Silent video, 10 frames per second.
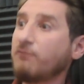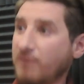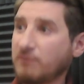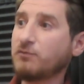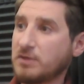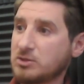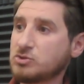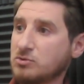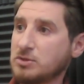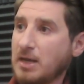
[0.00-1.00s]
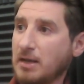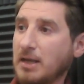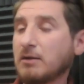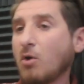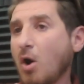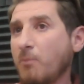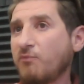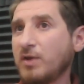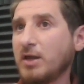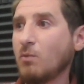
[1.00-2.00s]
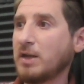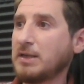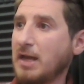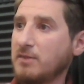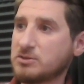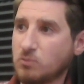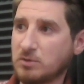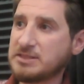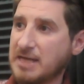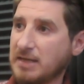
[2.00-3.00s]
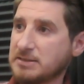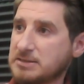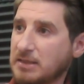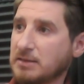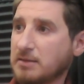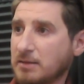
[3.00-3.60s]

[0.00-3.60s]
Fight for this to get. And hopefully one day this will change. And